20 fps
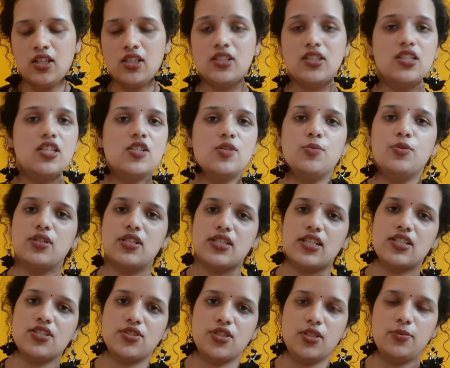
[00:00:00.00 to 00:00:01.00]
this book is
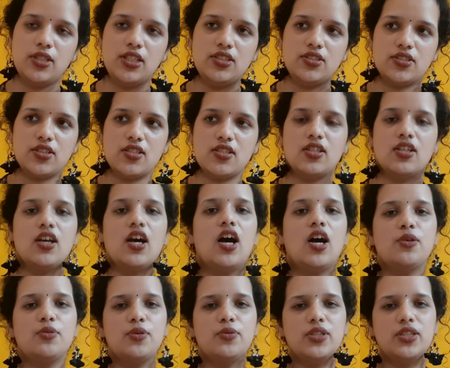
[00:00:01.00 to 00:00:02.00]
extremely interesting.
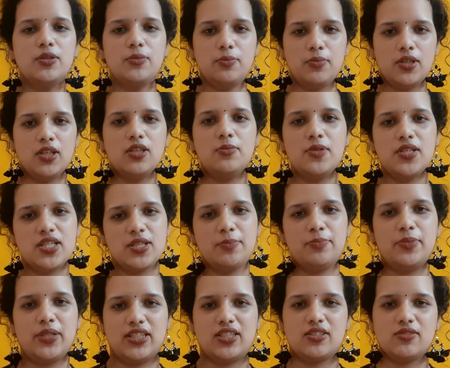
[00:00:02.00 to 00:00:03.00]
However, the blurb is a
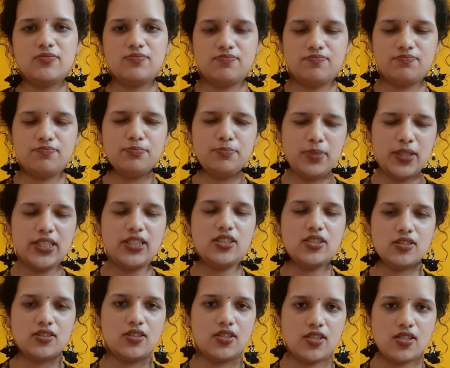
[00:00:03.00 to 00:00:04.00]
bit,
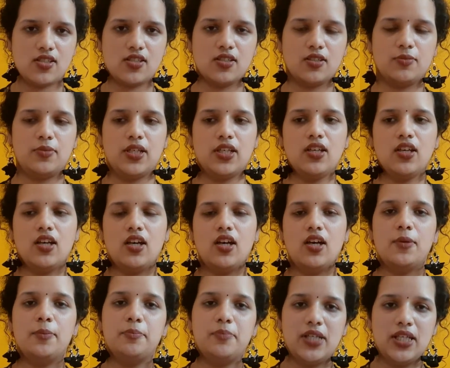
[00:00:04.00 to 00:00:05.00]
bit disturbing.
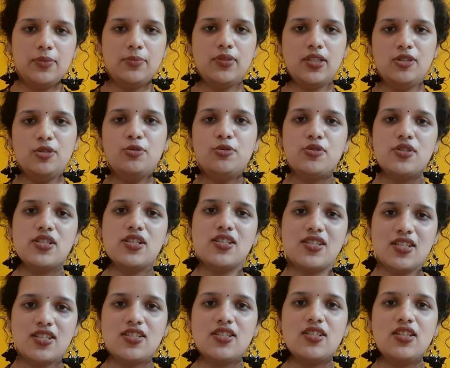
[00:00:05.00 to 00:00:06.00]
Baby, who is a
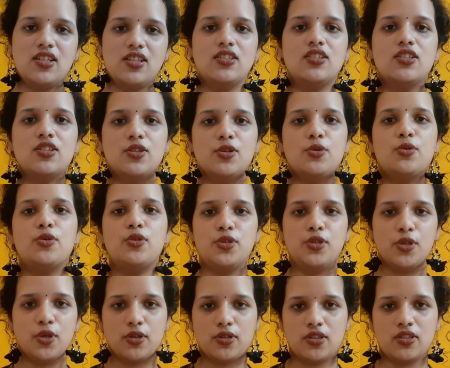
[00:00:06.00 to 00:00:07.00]
16-year-old
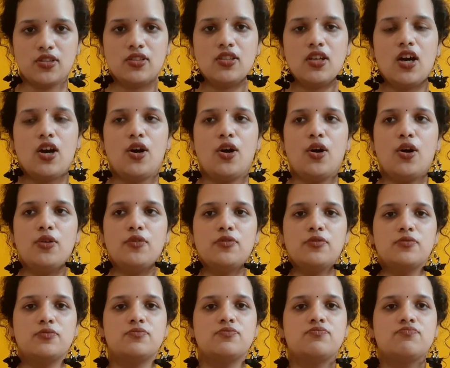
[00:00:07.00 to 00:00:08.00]
daughter of
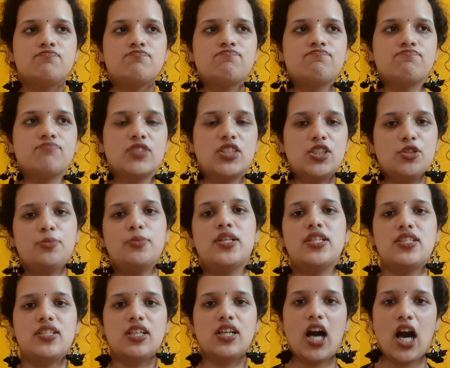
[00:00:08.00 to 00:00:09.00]
the
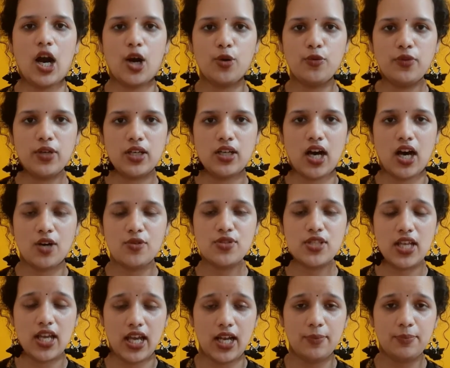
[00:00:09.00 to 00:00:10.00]
domestic house
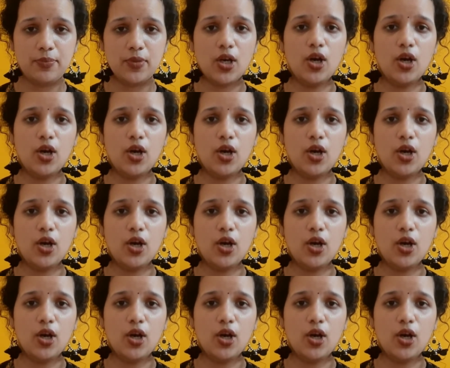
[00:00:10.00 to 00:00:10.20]
help